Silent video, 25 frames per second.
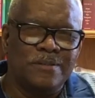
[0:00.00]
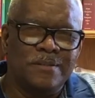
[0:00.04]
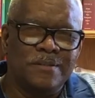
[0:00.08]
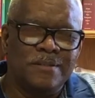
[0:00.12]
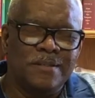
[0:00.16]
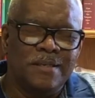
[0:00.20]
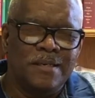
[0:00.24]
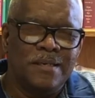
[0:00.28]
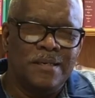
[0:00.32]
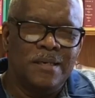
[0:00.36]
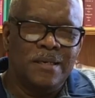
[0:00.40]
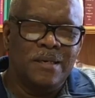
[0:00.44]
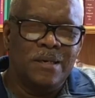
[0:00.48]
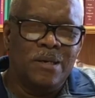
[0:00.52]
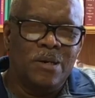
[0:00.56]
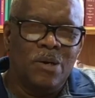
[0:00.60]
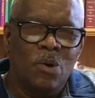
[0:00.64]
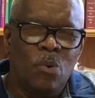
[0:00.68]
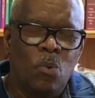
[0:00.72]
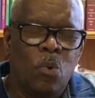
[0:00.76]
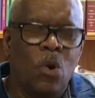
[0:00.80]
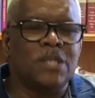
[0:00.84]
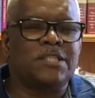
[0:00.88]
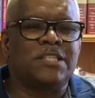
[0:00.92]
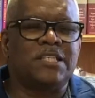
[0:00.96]
What
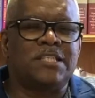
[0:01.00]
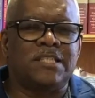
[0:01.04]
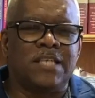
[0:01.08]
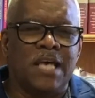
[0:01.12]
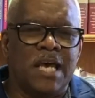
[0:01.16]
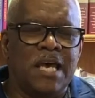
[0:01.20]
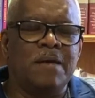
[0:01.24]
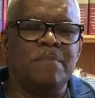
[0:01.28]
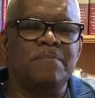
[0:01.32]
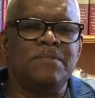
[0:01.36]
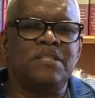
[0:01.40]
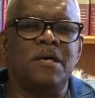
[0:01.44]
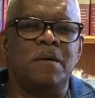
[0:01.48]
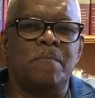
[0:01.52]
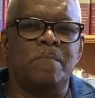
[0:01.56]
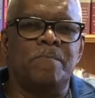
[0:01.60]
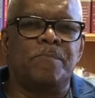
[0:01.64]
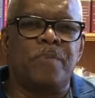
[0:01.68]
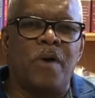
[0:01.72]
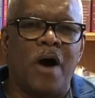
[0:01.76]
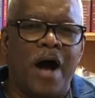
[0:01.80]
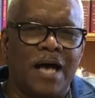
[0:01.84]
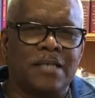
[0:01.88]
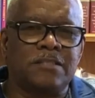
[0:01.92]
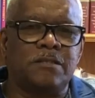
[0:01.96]
seems
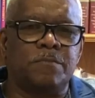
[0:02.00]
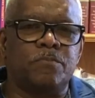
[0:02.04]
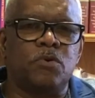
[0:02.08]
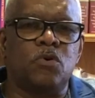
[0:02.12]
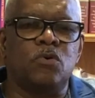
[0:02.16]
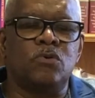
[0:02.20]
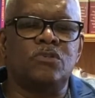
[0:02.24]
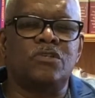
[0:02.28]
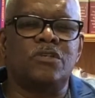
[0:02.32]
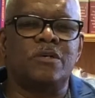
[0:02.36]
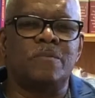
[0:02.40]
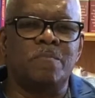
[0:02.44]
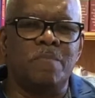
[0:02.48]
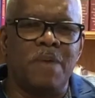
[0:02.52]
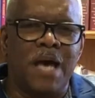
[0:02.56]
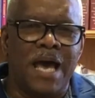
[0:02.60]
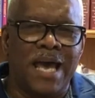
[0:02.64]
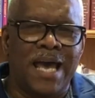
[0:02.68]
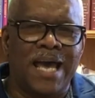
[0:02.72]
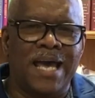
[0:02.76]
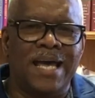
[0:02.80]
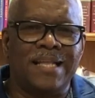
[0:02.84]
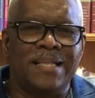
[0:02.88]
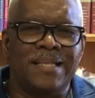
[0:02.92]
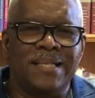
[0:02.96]
impossible to man
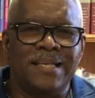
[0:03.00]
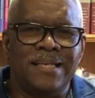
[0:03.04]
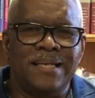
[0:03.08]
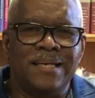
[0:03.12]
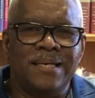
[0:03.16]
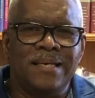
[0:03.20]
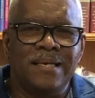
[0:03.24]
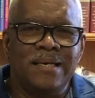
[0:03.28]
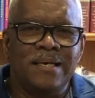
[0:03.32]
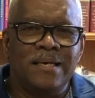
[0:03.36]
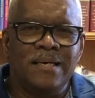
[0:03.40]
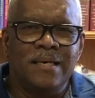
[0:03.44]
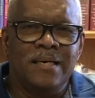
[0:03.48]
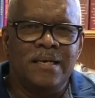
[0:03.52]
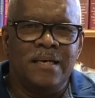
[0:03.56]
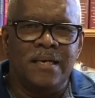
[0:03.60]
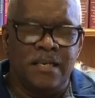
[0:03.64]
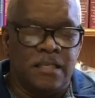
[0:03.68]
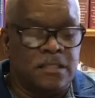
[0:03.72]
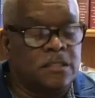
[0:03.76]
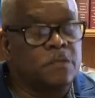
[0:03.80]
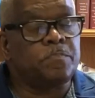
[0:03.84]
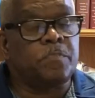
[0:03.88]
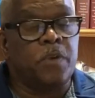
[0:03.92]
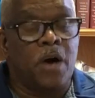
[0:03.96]
is
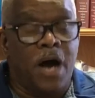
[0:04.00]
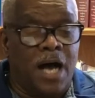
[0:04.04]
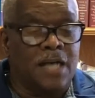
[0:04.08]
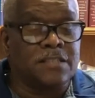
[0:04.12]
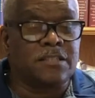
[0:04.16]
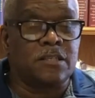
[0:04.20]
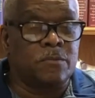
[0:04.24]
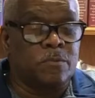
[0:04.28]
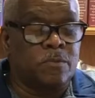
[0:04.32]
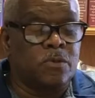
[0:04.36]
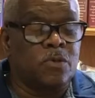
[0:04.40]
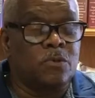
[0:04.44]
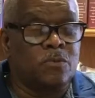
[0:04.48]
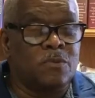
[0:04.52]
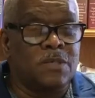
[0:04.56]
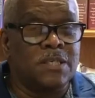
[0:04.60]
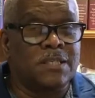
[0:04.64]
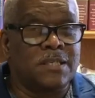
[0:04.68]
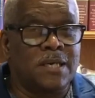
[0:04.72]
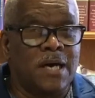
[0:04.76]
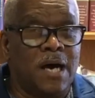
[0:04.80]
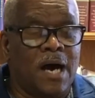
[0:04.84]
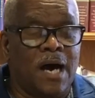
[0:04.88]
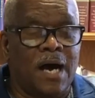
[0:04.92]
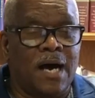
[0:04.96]
possible with God.
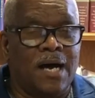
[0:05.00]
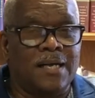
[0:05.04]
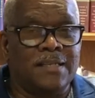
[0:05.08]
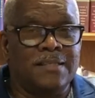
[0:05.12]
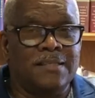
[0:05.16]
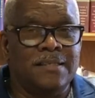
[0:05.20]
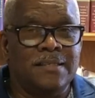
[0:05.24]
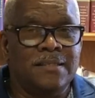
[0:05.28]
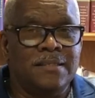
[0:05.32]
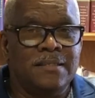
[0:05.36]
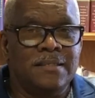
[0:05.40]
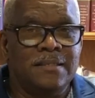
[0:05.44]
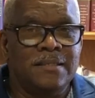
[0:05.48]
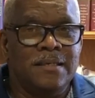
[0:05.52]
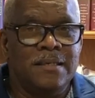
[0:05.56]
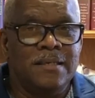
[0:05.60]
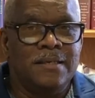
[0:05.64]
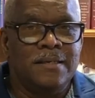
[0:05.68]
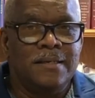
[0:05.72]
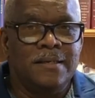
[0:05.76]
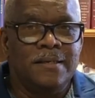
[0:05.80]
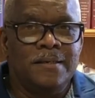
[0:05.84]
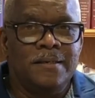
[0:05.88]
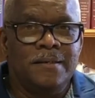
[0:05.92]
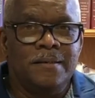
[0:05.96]

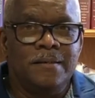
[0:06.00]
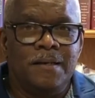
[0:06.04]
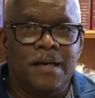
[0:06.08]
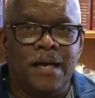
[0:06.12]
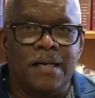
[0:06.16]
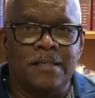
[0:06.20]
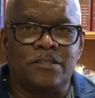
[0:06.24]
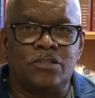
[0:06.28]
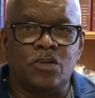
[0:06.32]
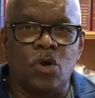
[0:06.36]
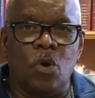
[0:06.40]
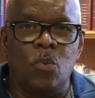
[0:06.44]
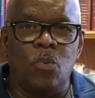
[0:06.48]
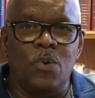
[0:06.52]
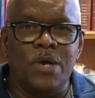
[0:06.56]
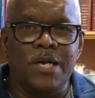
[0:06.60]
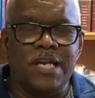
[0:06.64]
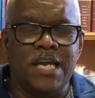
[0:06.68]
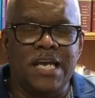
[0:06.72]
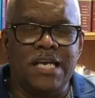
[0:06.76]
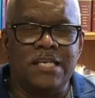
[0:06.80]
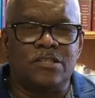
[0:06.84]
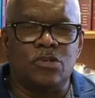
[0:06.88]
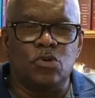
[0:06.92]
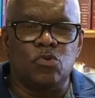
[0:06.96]
And so we need to
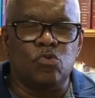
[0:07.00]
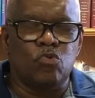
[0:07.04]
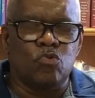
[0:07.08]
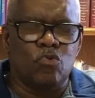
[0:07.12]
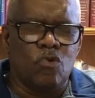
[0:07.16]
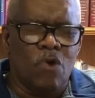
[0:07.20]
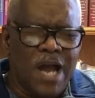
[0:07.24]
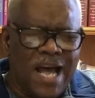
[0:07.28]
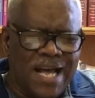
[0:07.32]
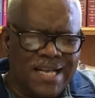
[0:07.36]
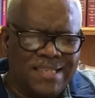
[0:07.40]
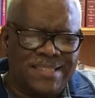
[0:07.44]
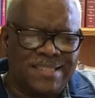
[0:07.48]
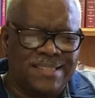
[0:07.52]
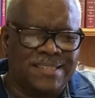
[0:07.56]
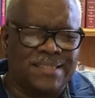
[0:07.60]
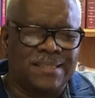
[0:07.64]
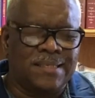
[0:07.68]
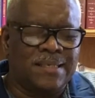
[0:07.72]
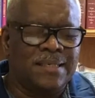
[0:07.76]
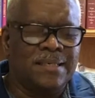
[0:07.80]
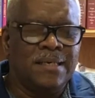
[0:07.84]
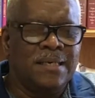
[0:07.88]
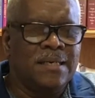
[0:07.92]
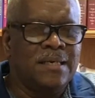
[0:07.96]
rest
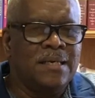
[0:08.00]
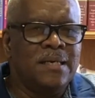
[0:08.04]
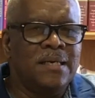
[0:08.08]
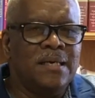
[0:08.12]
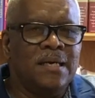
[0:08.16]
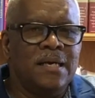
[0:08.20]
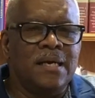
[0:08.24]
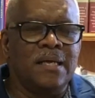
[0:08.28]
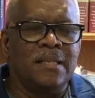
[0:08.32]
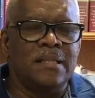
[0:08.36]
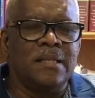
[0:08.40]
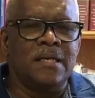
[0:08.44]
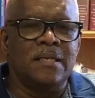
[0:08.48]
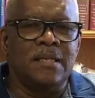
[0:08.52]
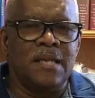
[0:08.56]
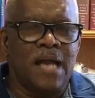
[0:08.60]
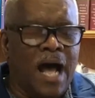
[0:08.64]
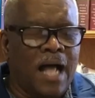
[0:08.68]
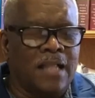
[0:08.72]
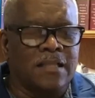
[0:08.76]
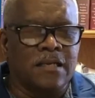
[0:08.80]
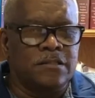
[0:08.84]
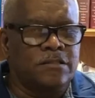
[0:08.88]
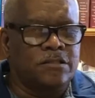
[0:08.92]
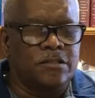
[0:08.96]
in the knowledge of
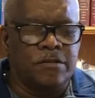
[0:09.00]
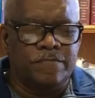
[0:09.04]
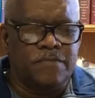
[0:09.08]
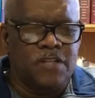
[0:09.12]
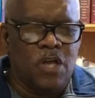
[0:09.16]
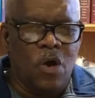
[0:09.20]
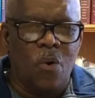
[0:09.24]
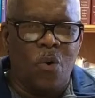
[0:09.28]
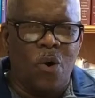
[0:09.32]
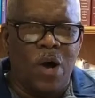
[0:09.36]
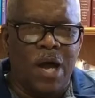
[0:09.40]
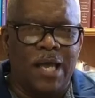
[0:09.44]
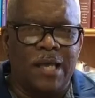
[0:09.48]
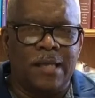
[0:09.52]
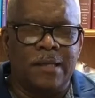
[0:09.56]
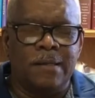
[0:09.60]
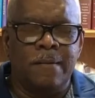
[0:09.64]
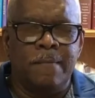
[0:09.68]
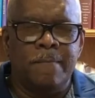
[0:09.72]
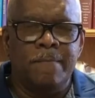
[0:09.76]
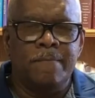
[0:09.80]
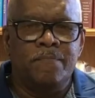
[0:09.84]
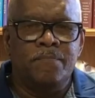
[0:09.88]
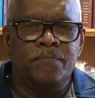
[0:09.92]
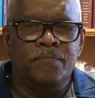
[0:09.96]
knowing
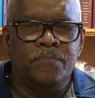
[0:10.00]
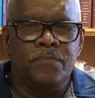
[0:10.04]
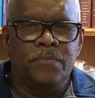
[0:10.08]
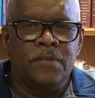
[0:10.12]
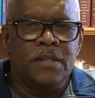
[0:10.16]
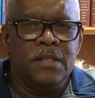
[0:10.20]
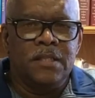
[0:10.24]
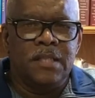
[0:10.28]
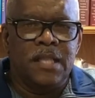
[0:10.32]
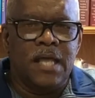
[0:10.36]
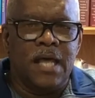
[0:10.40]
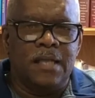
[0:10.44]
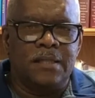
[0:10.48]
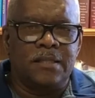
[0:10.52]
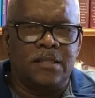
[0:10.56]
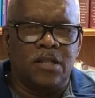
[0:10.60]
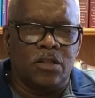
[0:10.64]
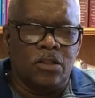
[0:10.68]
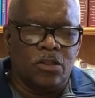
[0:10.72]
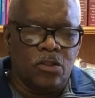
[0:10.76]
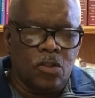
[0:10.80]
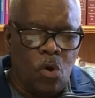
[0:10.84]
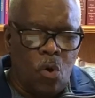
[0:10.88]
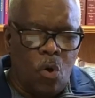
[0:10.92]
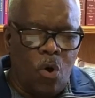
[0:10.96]
that the Lord
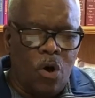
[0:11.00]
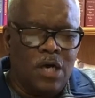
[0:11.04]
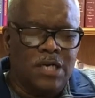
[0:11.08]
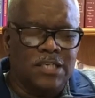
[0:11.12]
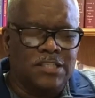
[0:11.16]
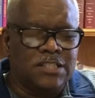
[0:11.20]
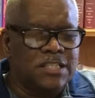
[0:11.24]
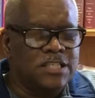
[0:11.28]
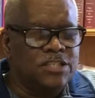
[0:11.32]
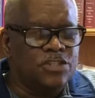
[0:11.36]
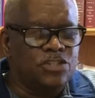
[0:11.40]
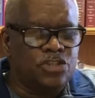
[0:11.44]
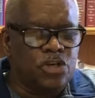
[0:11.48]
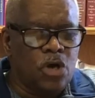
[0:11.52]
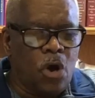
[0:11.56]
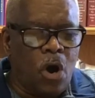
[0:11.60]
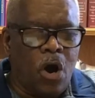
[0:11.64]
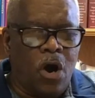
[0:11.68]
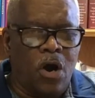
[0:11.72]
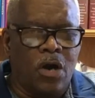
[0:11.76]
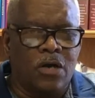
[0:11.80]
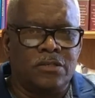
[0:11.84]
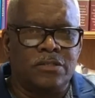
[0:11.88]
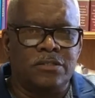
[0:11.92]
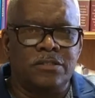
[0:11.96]
is in charge
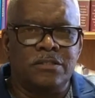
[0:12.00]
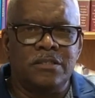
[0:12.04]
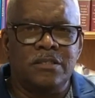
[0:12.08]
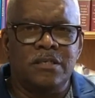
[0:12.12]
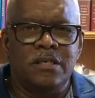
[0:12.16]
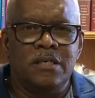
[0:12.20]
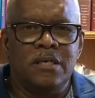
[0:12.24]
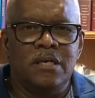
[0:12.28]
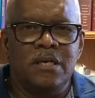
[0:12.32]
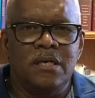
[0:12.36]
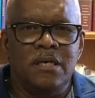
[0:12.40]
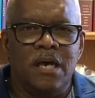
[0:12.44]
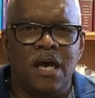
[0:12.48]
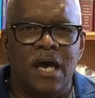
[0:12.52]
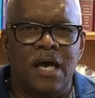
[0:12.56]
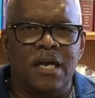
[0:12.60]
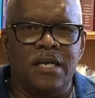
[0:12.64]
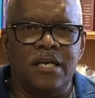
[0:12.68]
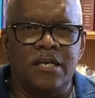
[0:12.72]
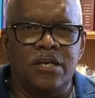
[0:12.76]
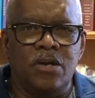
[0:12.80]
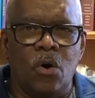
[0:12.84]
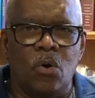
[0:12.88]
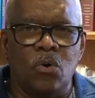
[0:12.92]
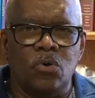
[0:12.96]
and he knows
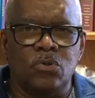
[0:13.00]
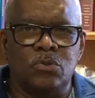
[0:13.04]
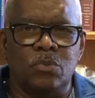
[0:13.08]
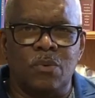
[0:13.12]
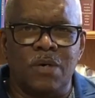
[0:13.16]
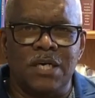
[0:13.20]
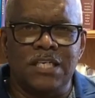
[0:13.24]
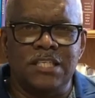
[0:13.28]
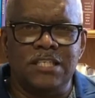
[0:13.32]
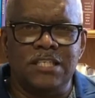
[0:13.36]
what he's doing.